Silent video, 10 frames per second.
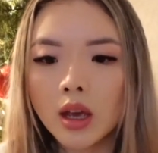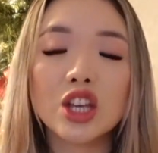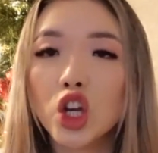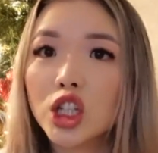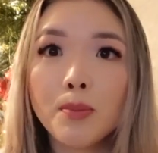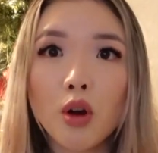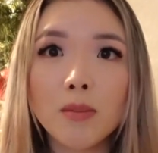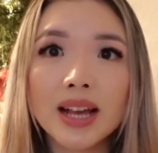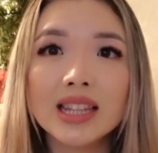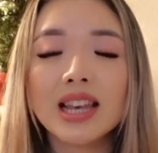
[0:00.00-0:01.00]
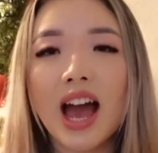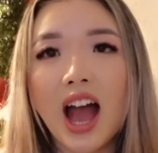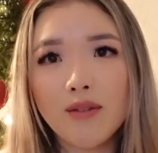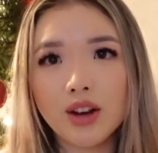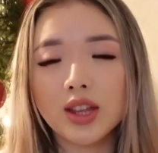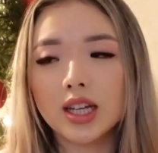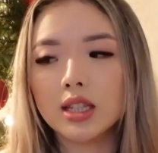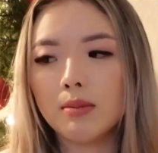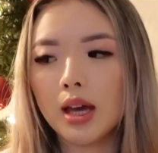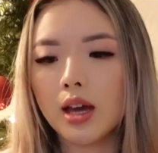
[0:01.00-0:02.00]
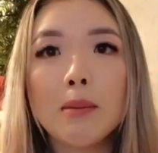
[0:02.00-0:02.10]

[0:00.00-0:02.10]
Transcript: Your support means everything to me.